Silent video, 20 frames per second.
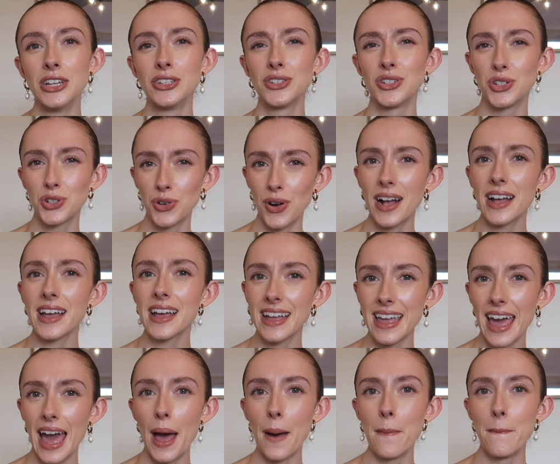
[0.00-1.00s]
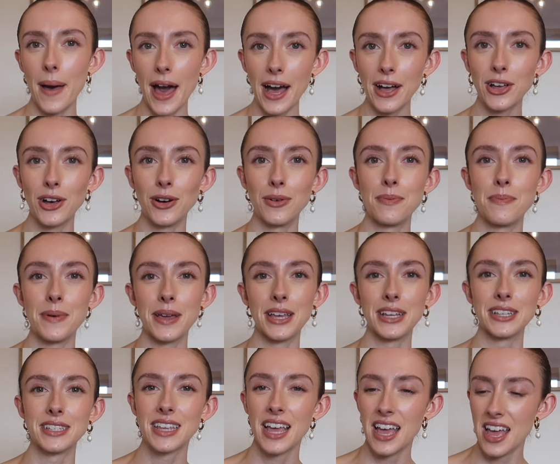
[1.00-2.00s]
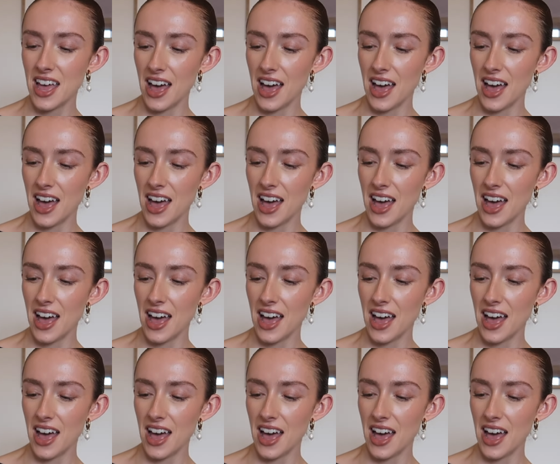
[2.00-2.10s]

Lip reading: to try and get a backup, because